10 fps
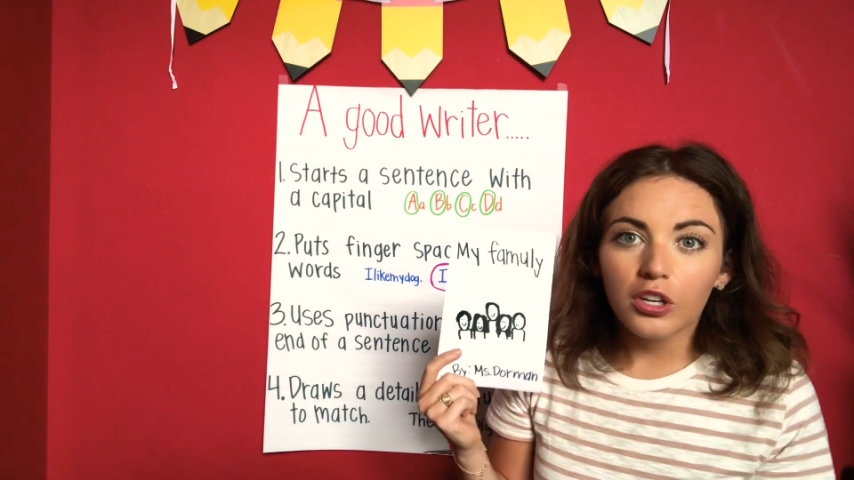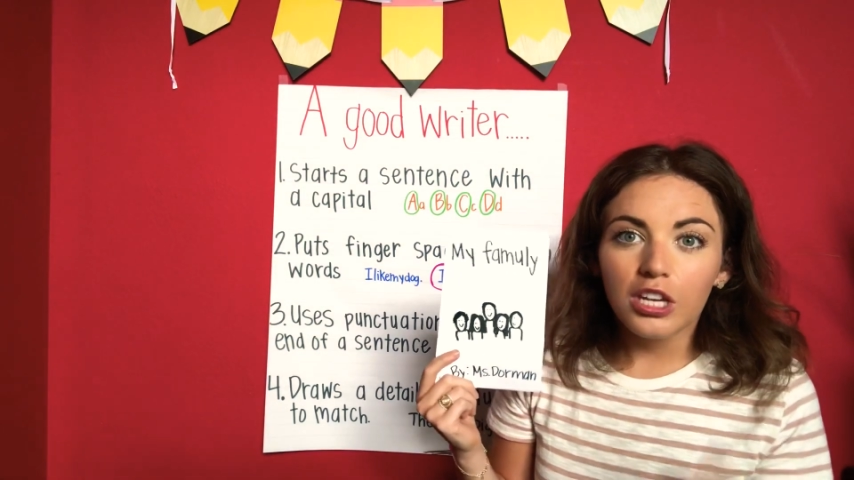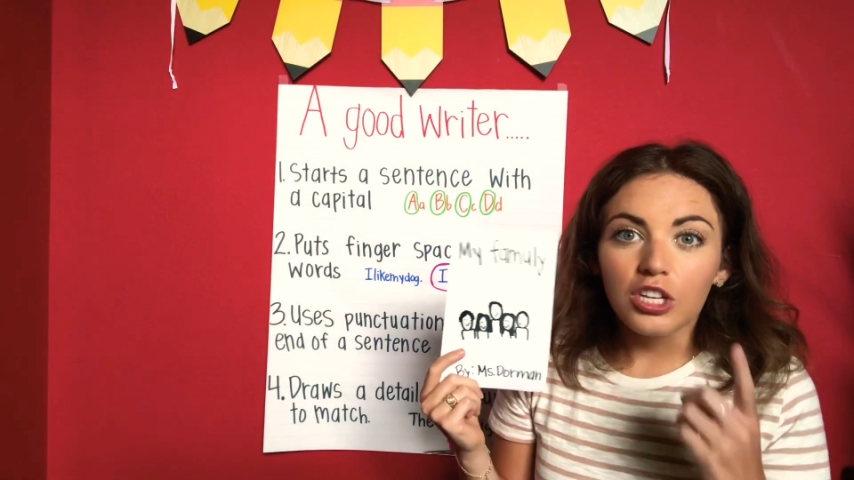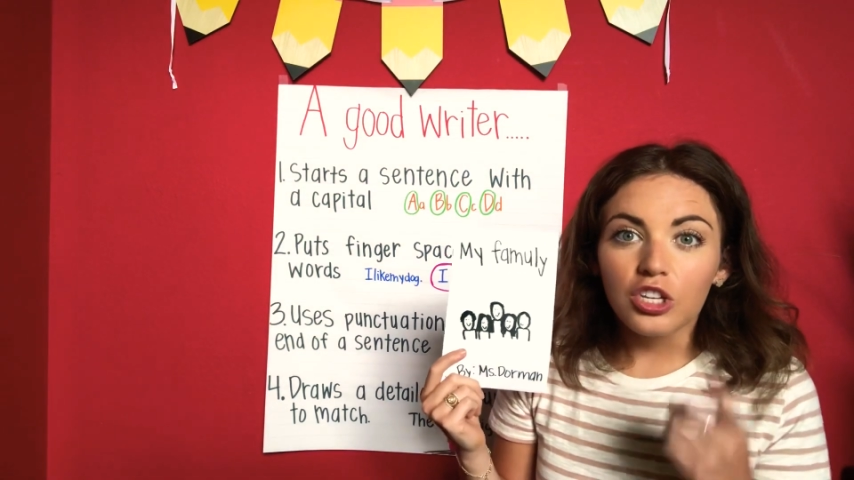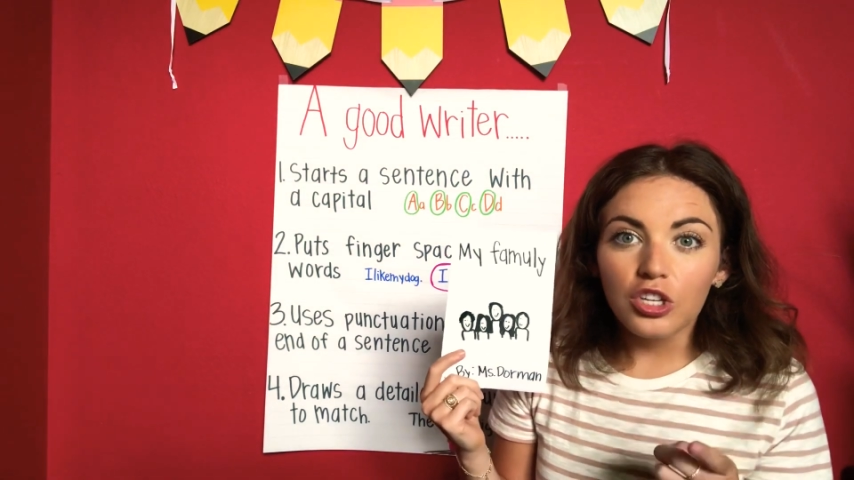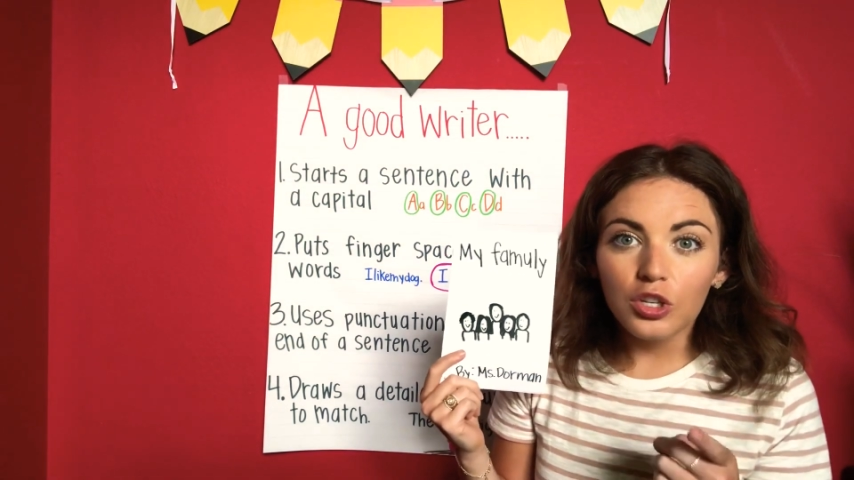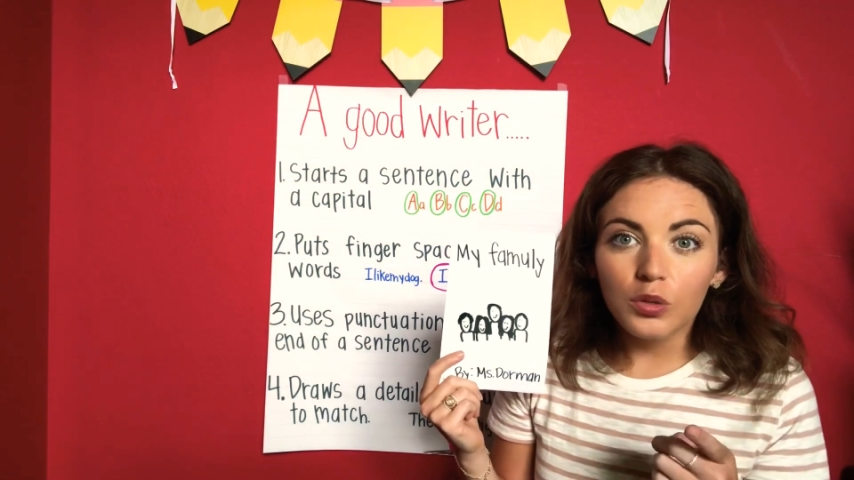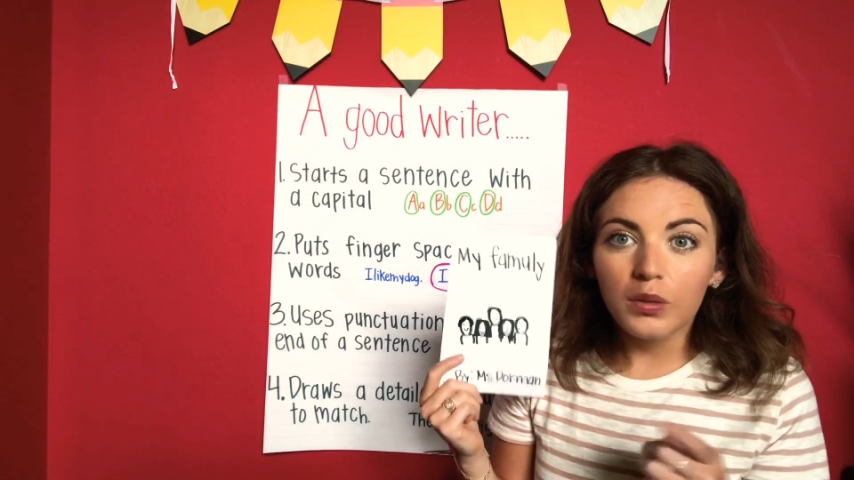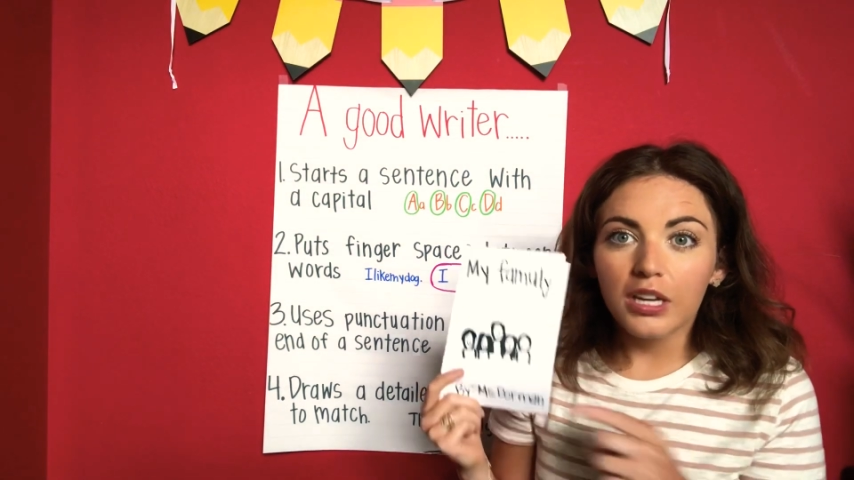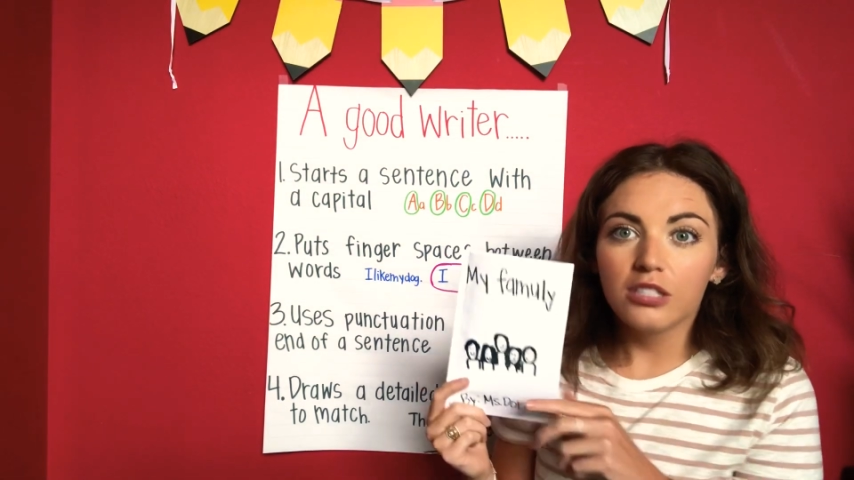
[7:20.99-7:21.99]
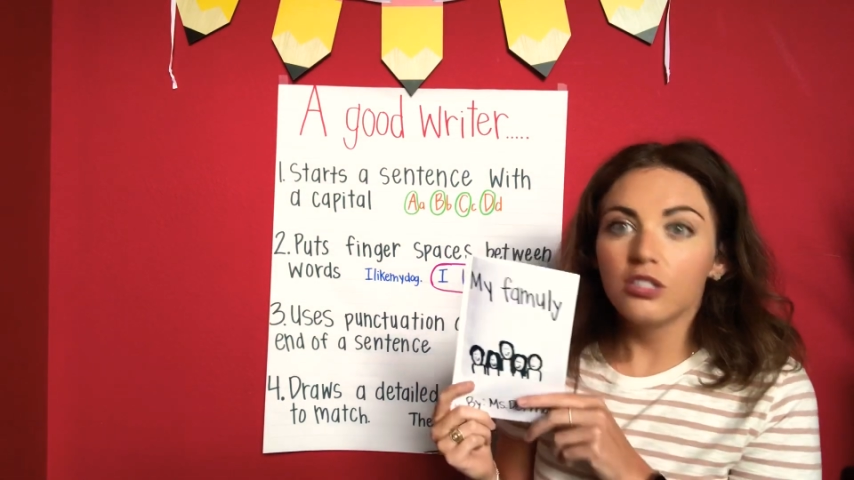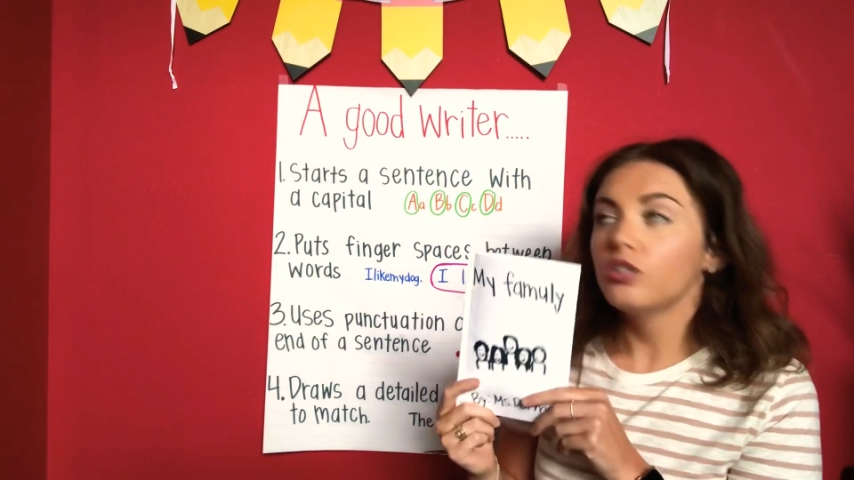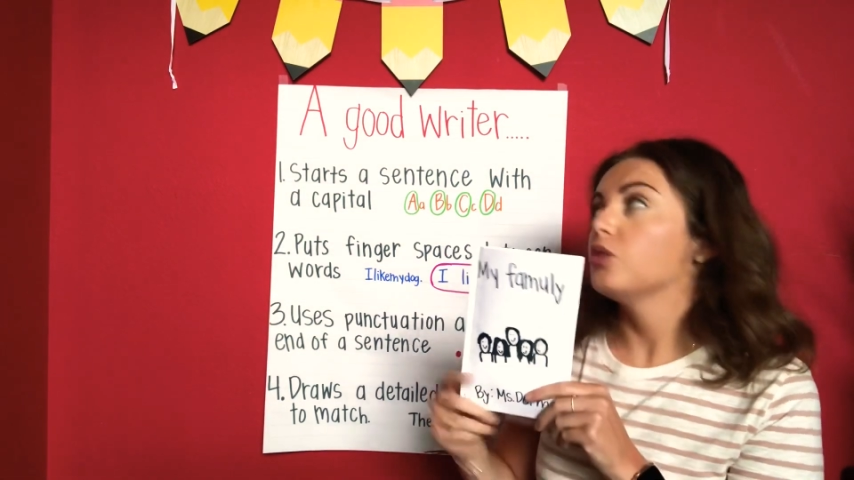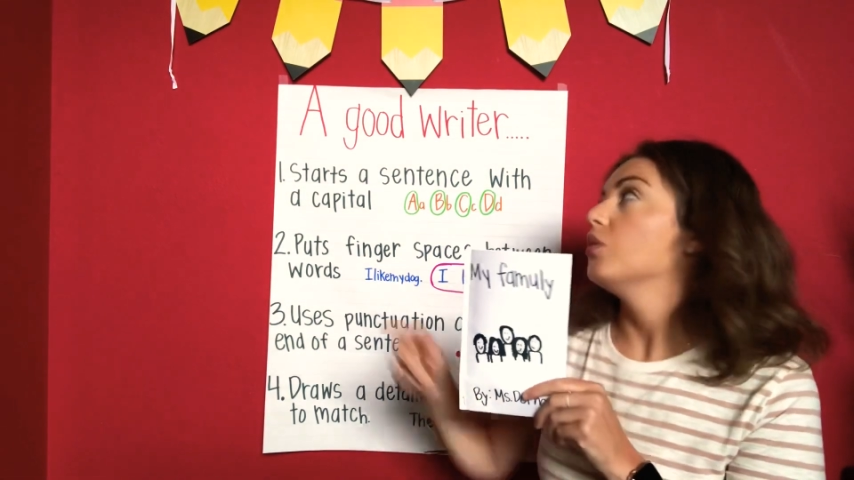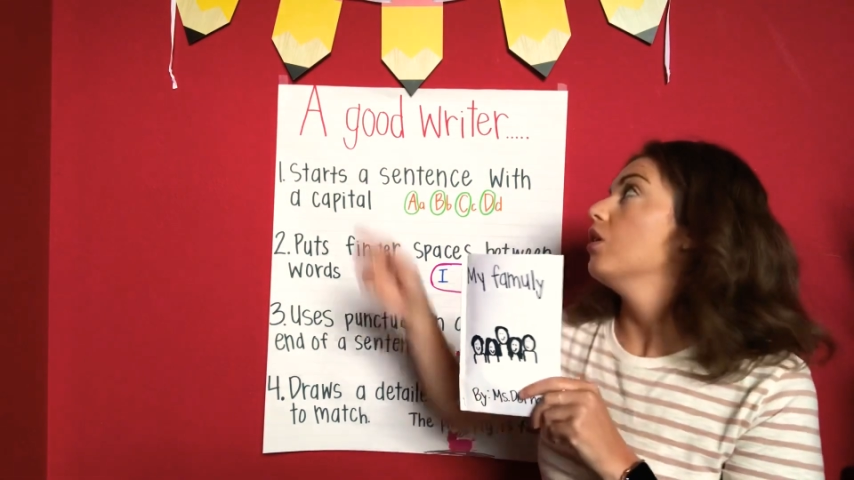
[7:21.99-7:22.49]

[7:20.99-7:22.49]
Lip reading: and you get to do